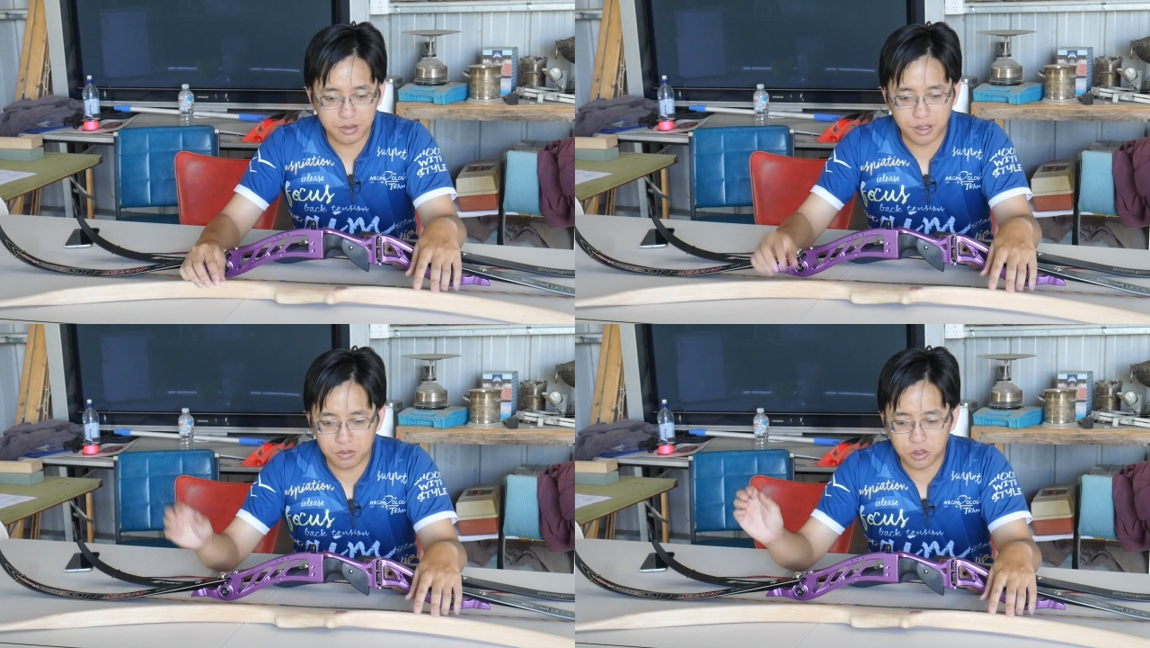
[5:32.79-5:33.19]

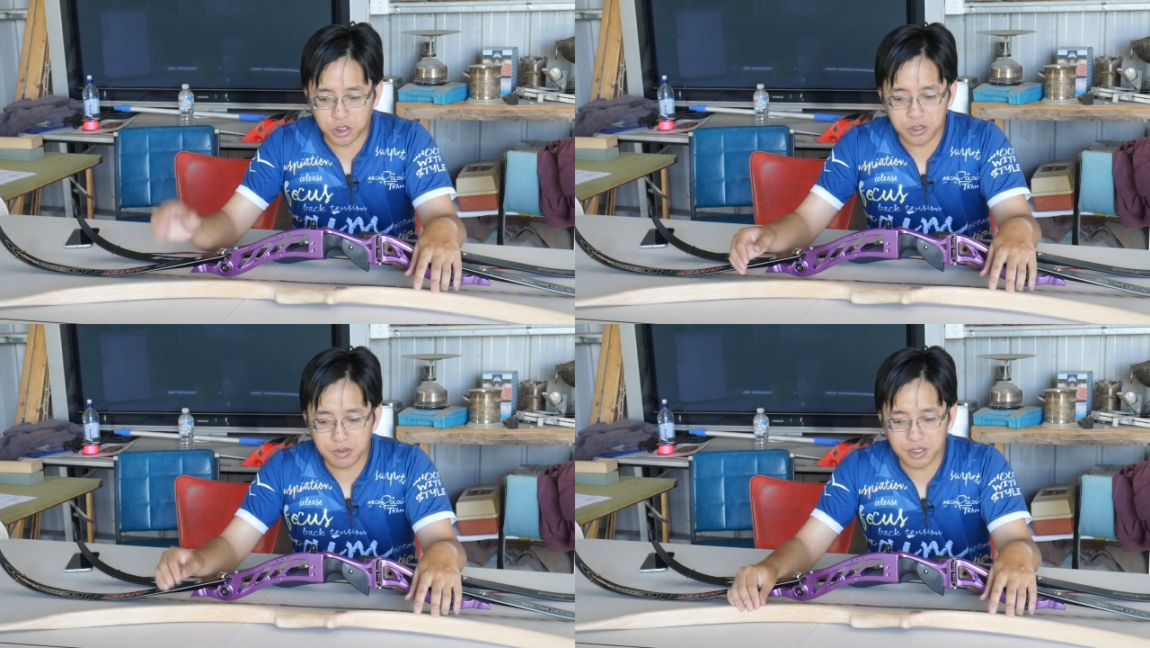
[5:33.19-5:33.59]
Now,
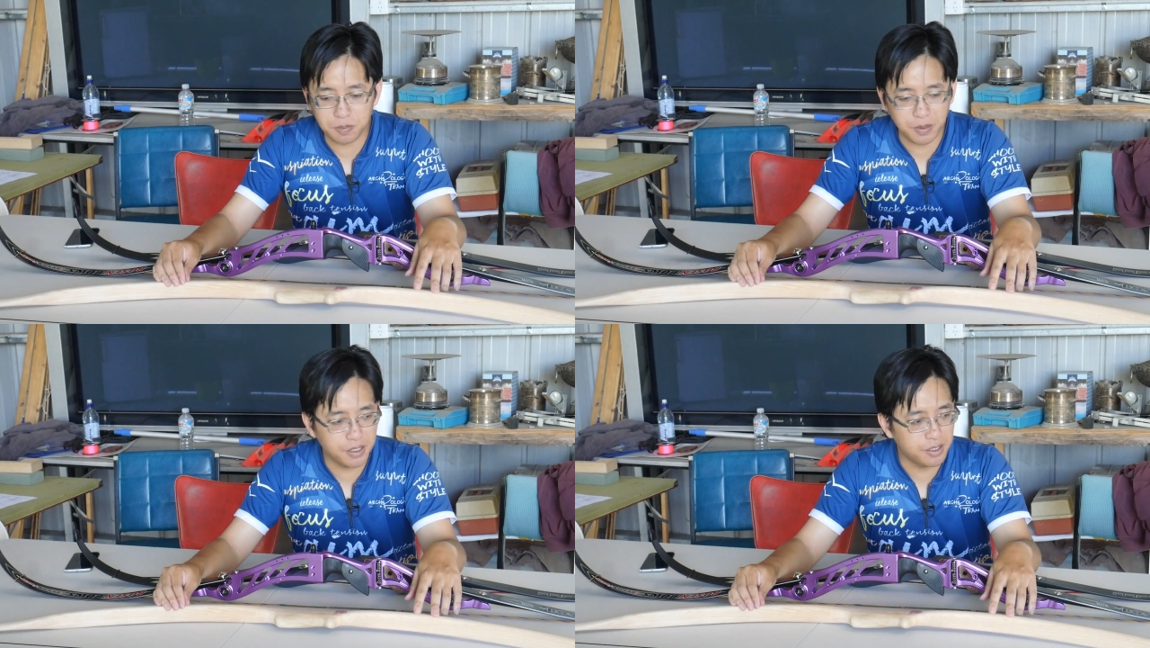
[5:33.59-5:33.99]
generally
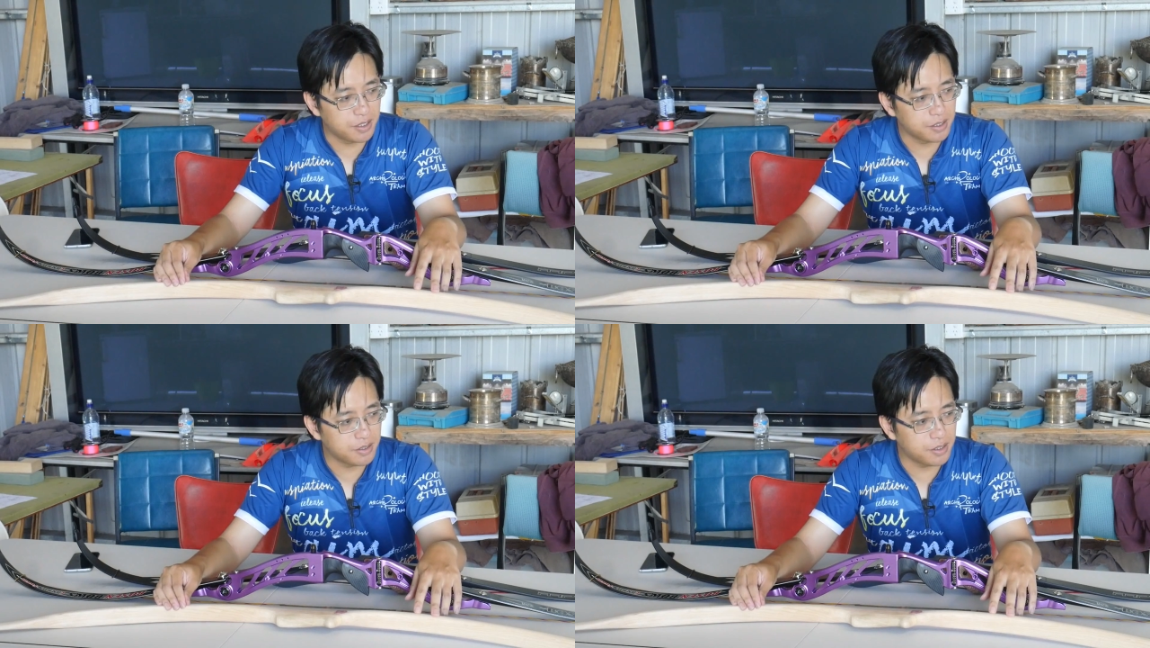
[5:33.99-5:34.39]

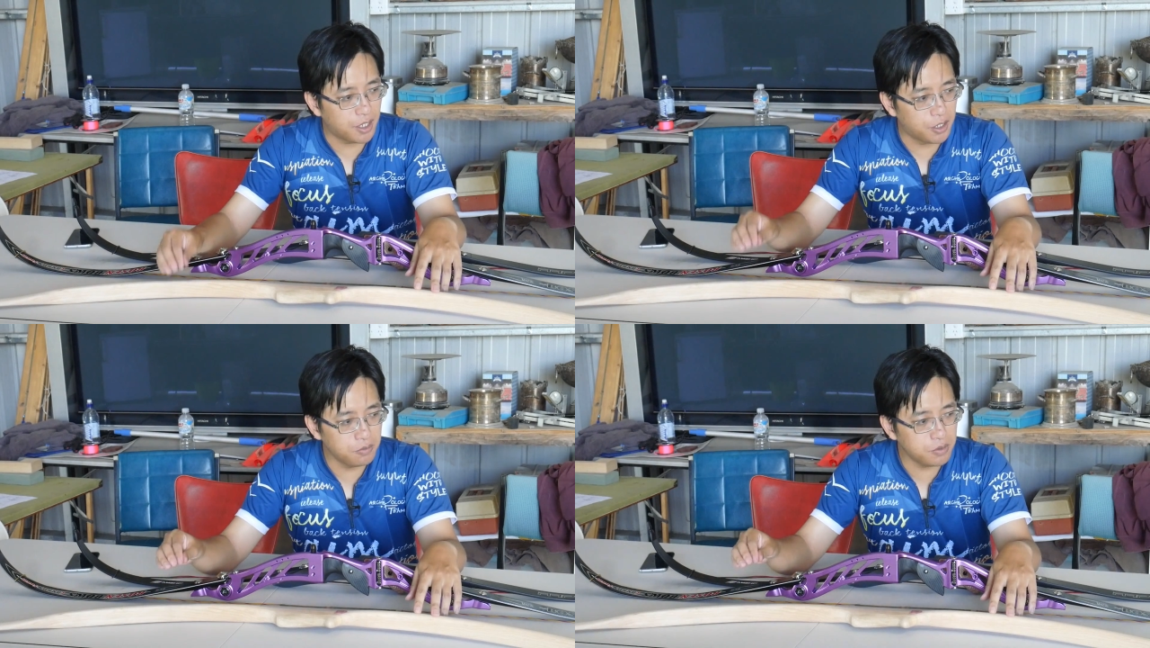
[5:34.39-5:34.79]
speaking,
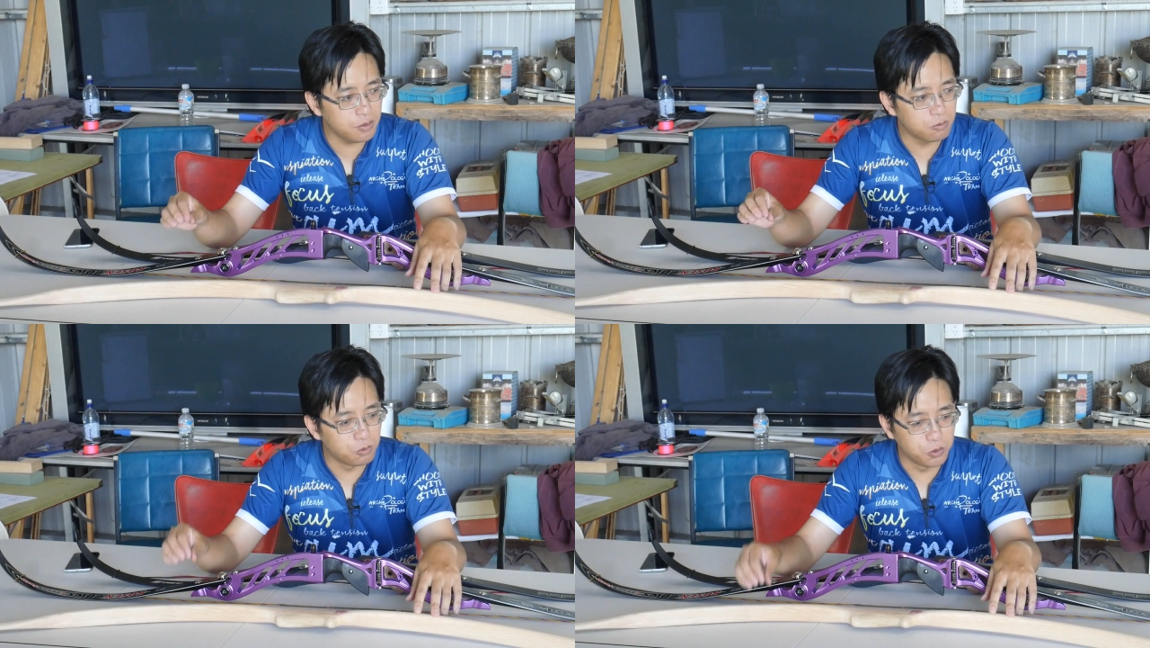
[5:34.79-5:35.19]
the
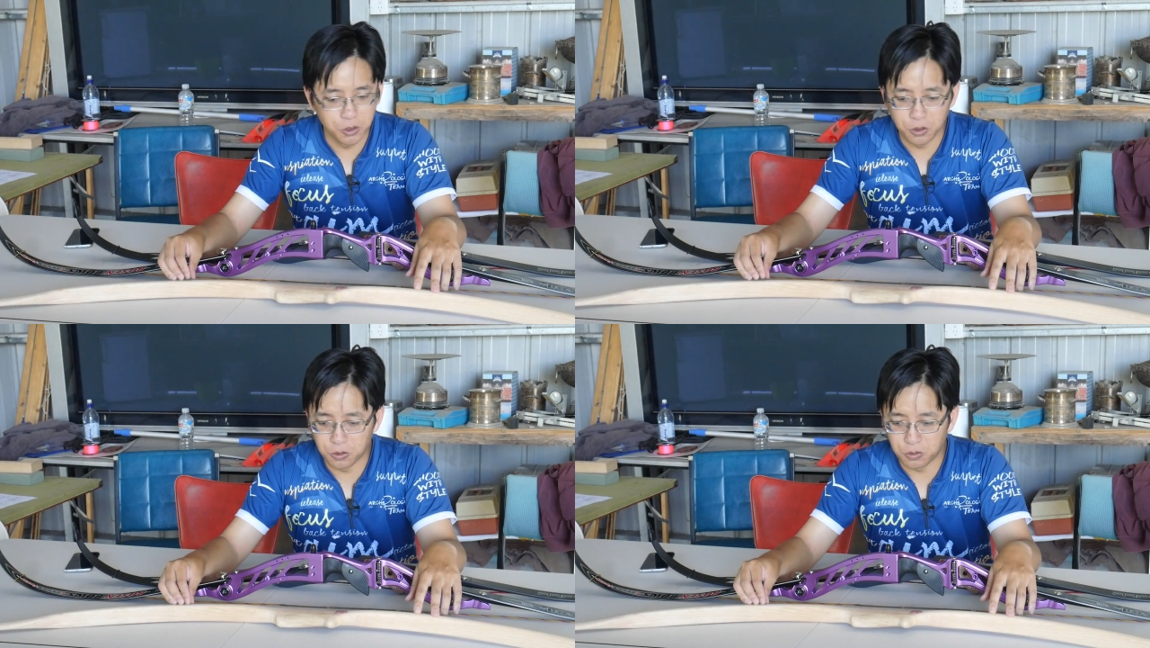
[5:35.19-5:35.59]
only
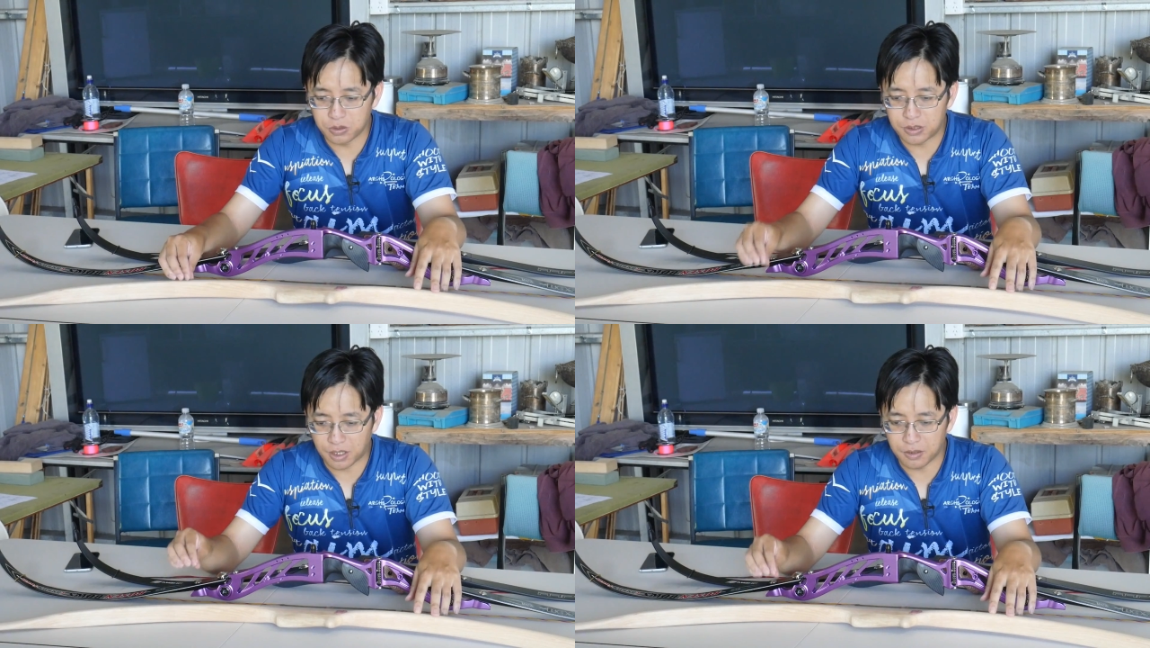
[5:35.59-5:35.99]

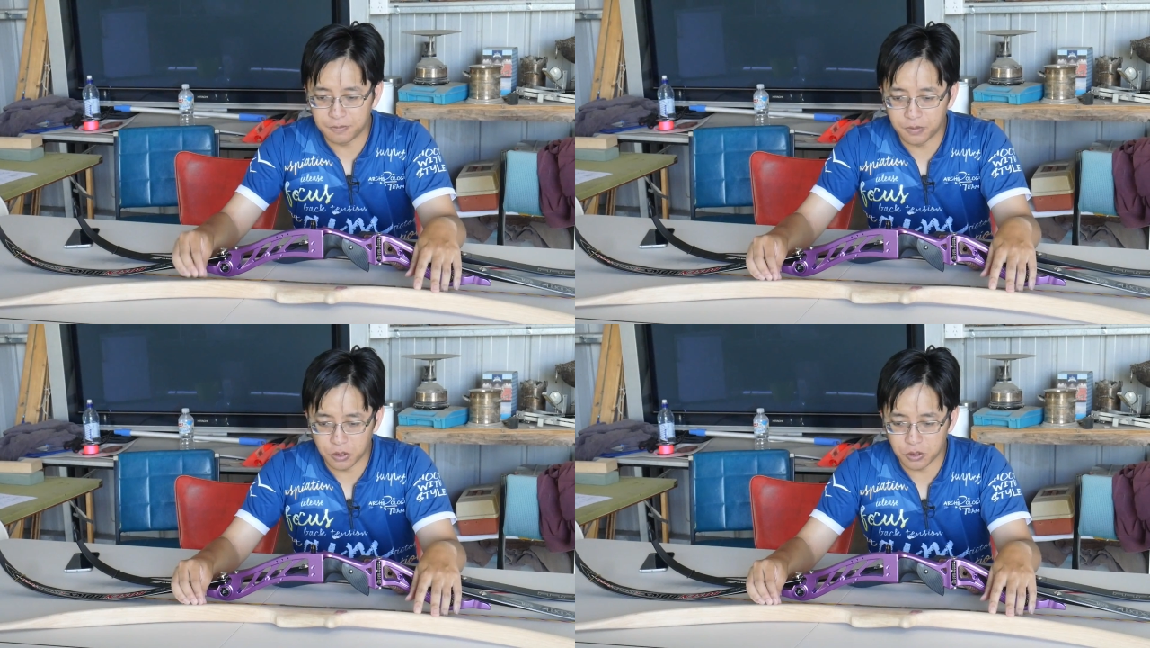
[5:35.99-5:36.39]
real
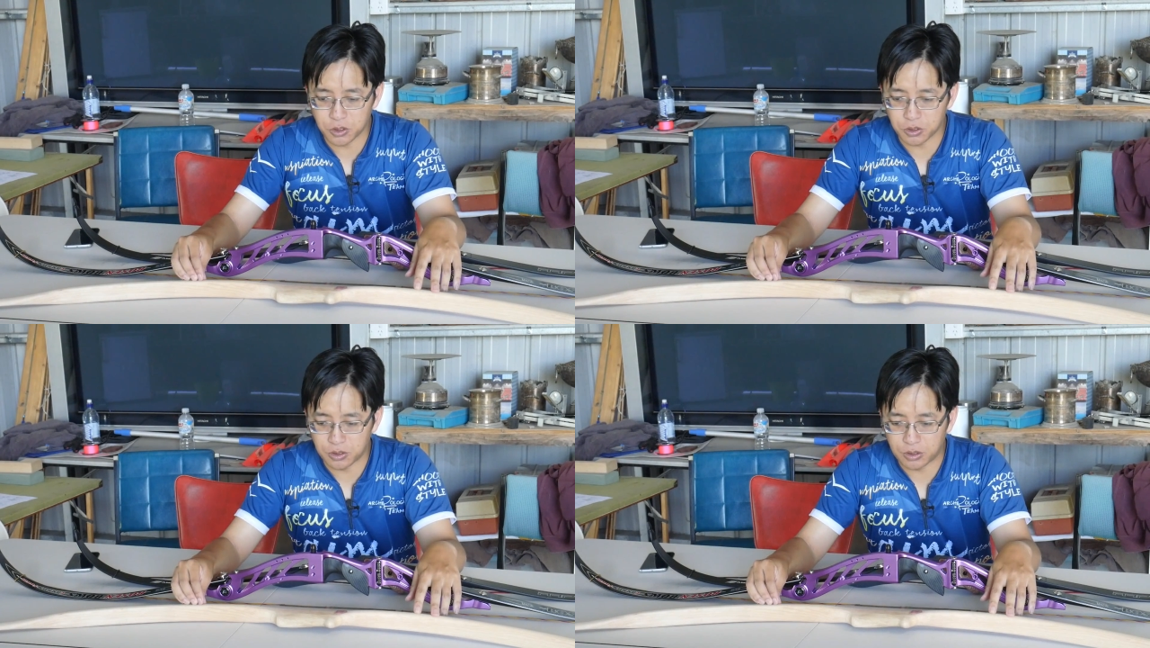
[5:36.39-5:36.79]

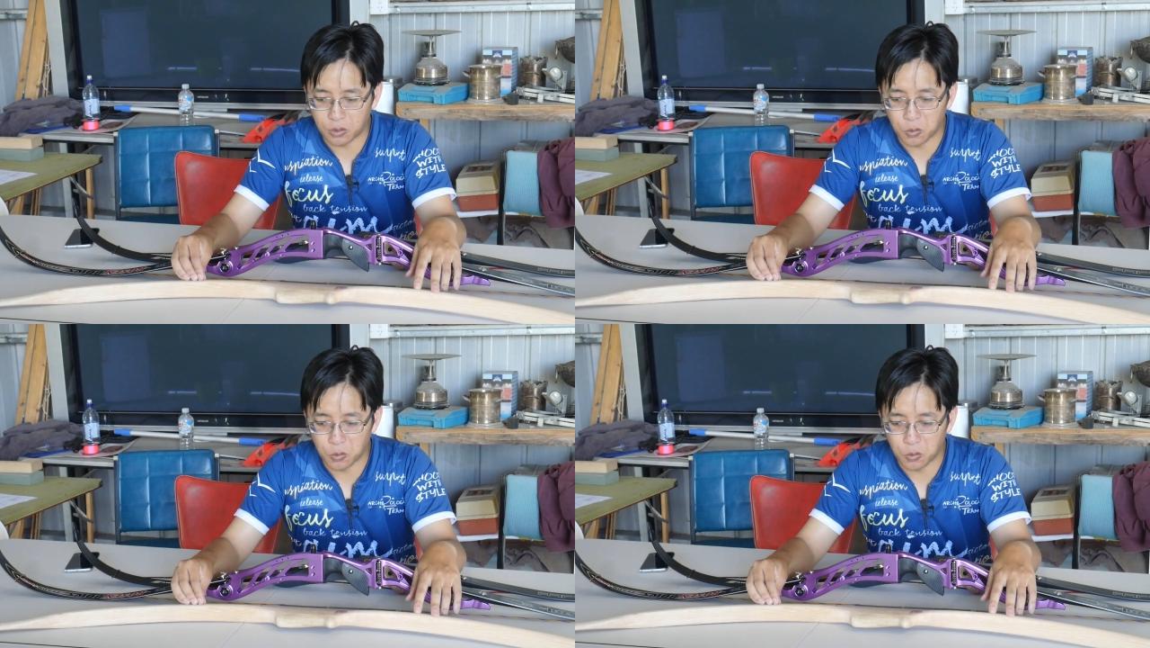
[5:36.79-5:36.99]
diversion